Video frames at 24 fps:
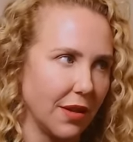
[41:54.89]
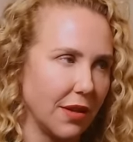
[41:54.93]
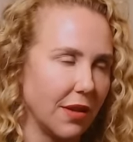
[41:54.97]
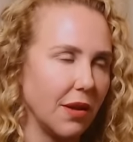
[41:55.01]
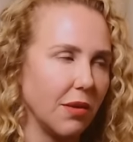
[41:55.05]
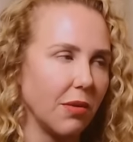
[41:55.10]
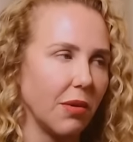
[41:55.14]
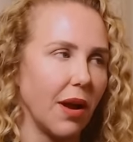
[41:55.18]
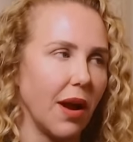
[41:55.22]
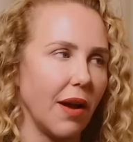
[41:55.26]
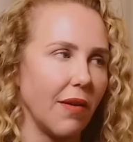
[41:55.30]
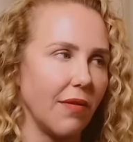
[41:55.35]

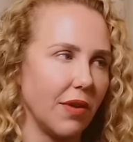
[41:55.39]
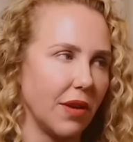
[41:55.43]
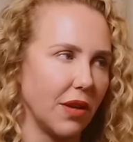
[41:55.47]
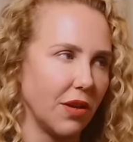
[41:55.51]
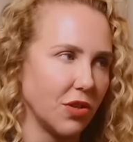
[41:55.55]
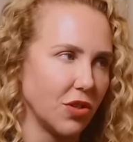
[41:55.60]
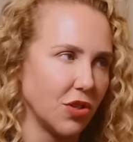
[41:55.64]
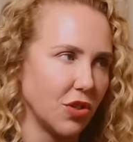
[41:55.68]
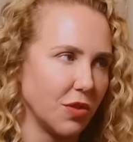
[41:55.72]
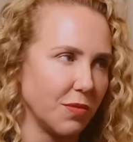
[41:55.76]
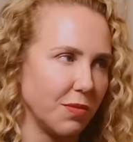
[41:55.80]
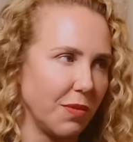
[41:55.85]
they were mm-hmm. having
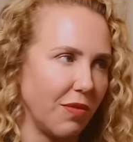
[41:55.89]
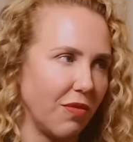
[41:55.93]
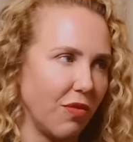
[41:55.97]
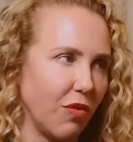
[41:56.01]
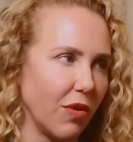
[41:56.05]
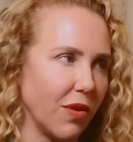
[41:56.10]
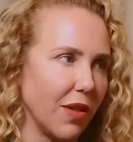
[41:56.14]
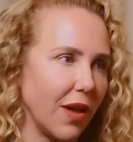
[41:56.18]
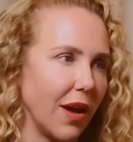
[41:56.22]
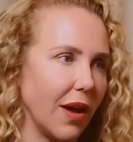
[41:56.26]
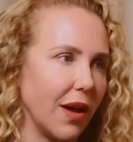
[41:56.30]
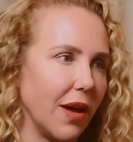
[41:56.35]
issues
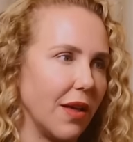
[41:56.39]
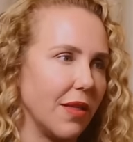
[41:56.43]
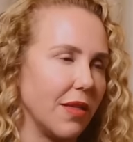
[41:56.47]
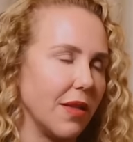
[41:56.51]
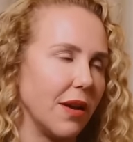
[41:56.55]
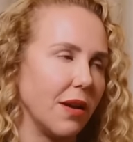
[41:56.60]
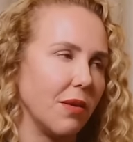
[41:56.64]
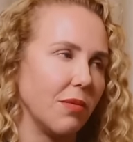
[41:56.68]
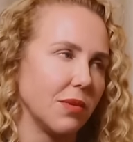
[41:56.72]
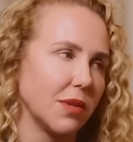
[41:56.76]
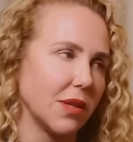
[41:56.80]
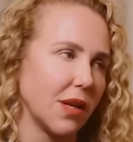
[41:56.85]
before that mm-hmm. and
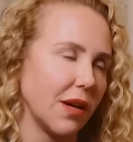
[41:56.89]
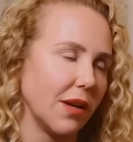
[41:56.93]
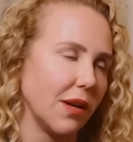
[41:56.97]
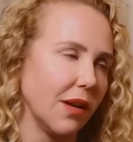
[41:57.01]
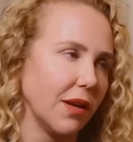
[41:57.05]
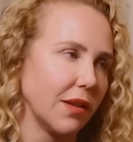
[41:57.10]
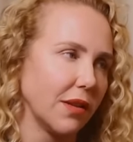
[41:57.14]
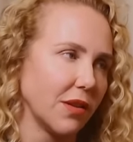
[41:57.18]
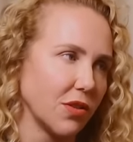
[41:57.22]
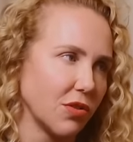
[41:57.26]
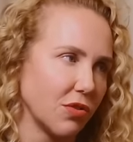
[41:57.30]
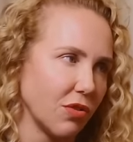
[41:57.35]
then mm-hmm. it was kind of
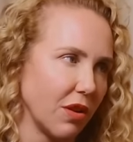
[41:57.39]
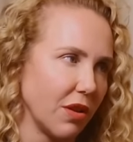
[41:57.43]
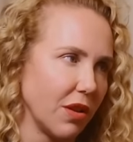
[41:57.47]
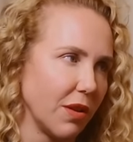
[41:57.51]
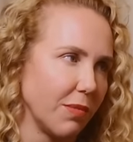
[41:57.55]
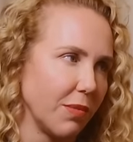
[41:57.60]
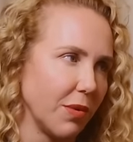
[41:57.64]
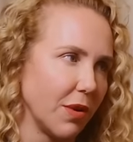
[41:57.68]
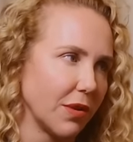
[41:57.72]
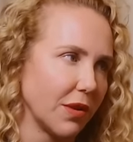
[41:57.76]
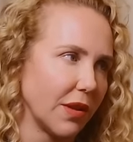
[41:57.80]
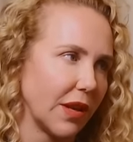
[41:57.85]
like the straw
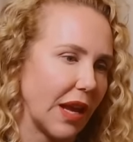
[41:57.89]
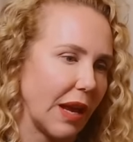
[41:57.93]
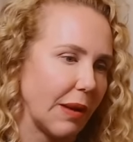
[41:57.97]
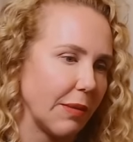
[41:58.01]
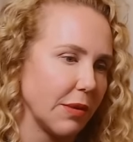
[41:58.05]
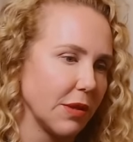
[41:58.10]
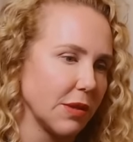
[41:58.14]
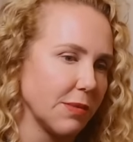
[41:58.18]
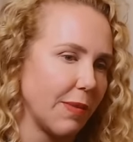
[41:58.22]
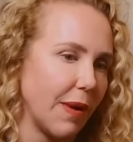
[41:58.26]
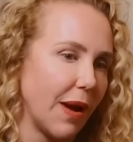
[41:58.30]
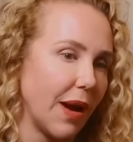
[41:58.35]
that broke the
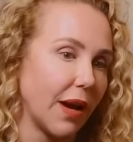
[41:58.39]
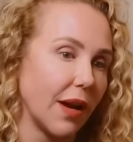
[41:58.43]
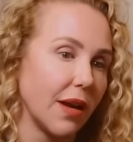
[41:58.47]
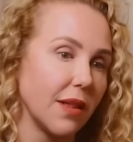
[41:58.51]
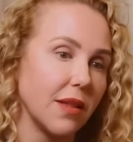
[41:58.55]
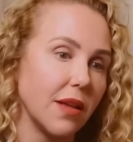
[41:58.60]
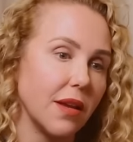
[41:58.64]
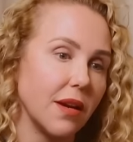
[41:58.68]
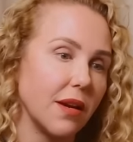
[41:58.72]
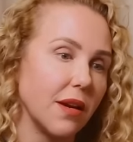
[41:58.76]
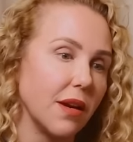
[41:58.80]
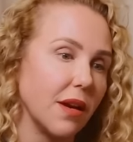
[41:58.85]
camel's yeah. back
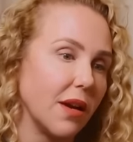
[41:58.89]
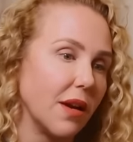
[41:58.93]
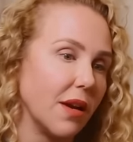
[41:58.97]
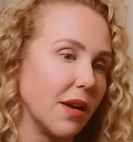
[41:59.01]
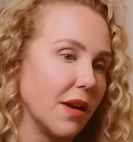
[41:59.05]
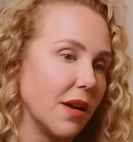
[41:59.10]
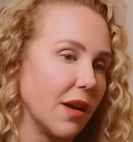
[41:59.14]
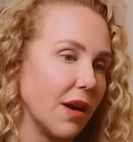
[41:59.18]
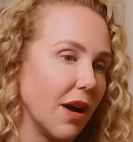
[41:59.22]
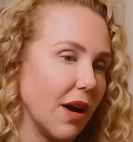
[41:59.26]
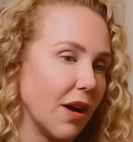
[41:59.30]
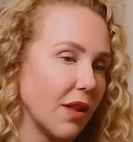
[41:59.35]
and then
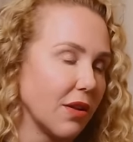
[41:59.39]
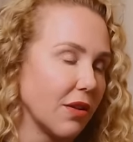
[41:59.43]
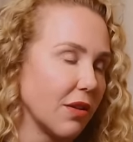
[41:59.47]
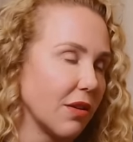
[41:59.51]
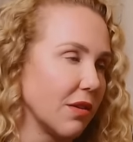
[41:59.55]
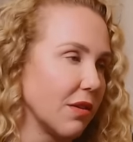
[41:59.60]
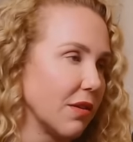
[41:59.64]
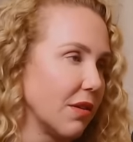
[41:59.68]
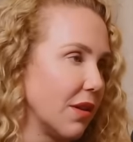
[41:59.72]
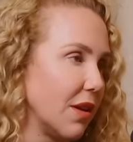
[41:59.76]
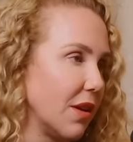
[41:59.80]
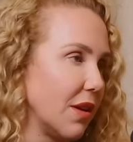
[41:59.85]

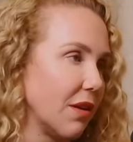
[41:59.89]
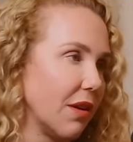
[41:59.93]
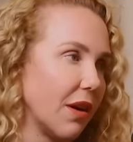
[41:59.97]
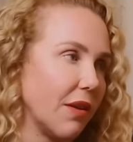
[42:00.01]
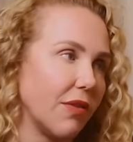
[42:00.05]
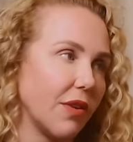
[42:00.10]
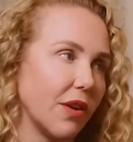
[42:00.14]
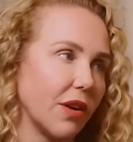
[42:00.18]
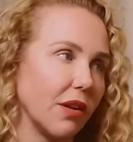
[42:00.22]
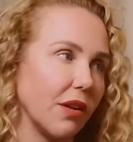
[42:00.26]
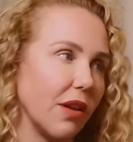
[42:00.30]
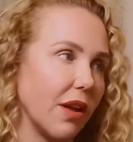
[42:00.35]
other you know
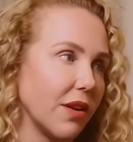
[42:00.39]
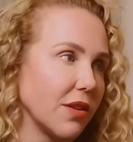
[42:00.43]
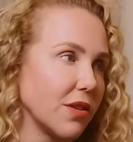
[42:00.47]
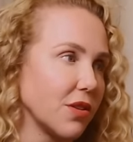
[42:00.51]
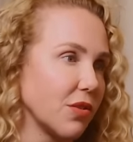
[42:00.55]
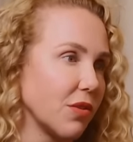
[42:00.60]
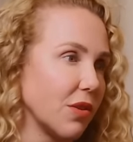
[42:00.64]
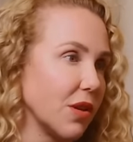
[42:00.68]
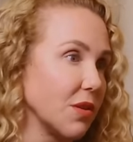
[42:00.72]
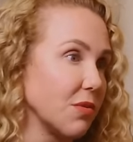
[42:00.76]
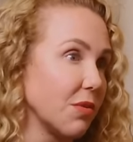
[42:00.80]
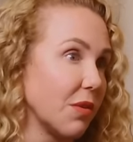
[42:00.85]
i've heard a lot of
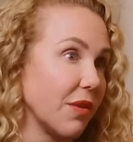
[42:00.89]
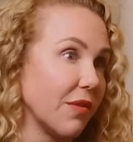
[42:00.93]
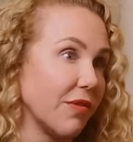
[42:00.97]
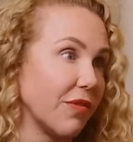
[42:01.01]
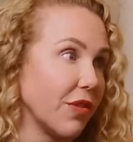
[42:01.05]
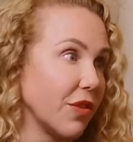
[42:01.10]
stories where at